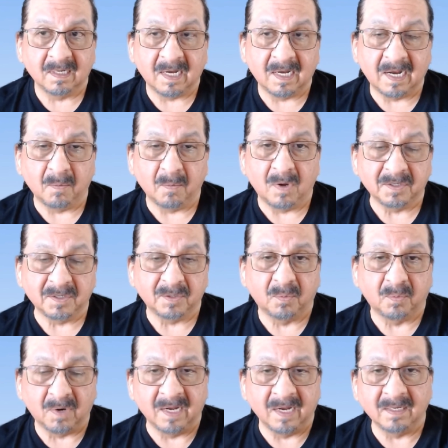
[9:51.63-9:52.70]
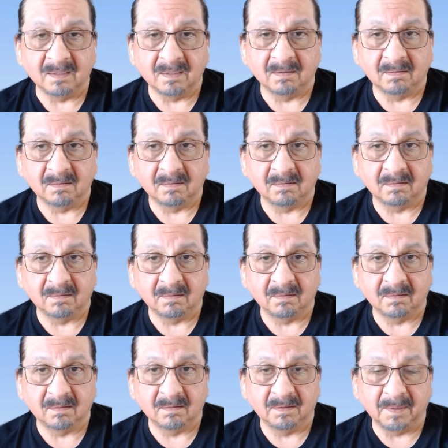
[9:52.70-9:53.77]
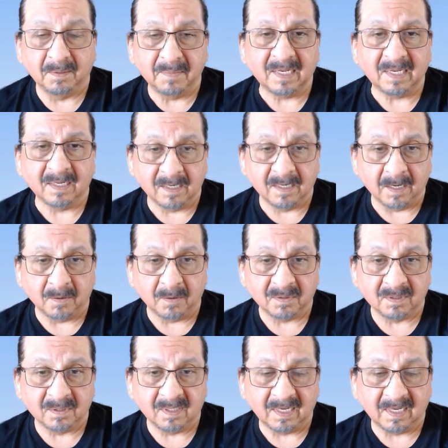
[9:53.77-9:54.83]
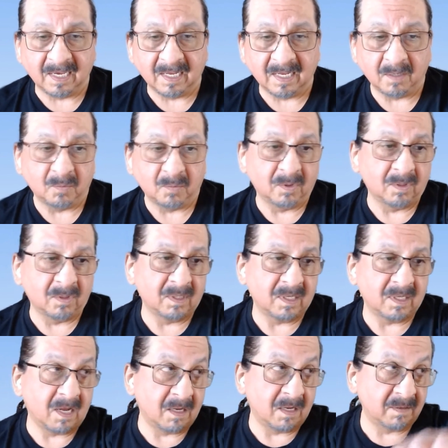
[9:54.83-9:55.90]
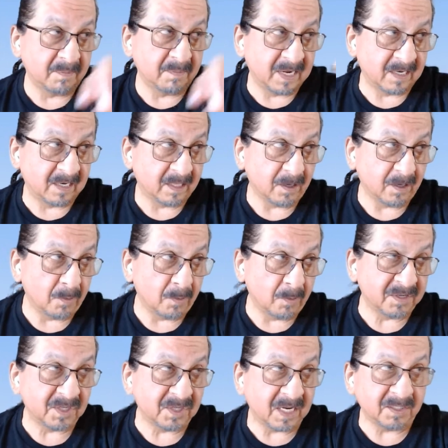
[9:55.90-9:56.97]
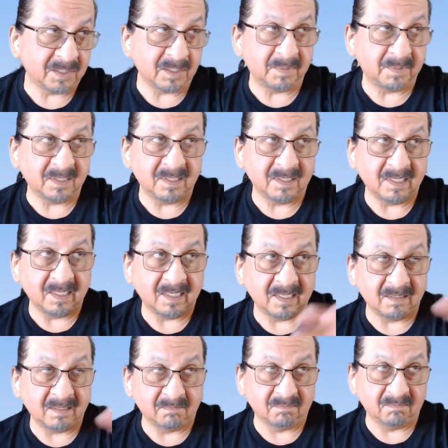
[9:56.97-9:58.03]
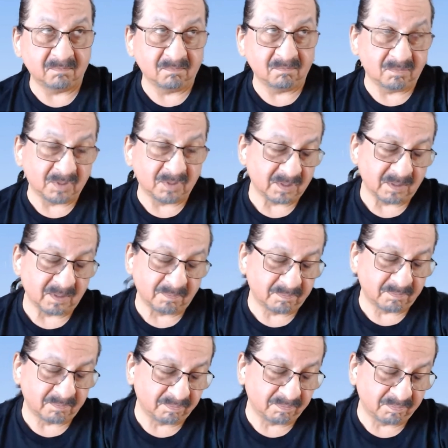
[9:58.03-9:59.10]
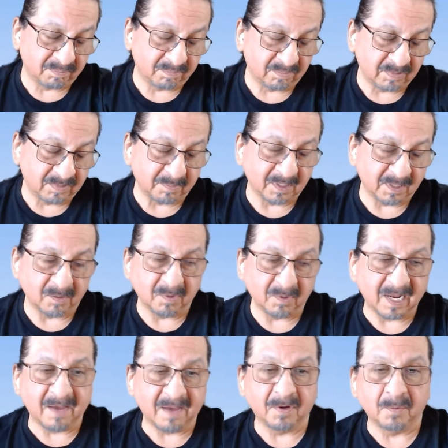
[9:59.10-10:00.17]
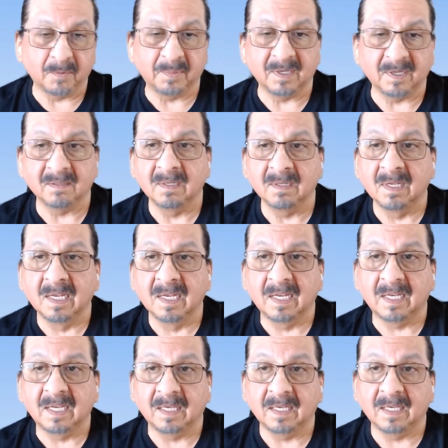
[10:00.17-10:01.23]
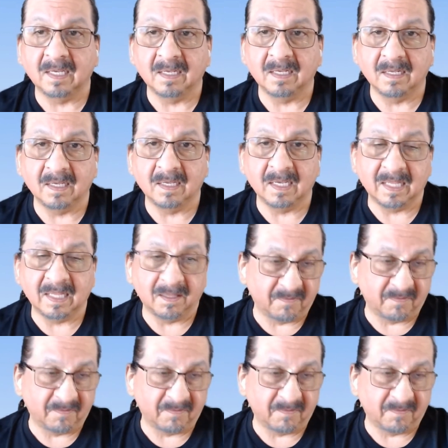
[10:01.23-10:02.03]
I want to run the meeting notes, and it will automatically open ChatGPT, which I typically would have open. the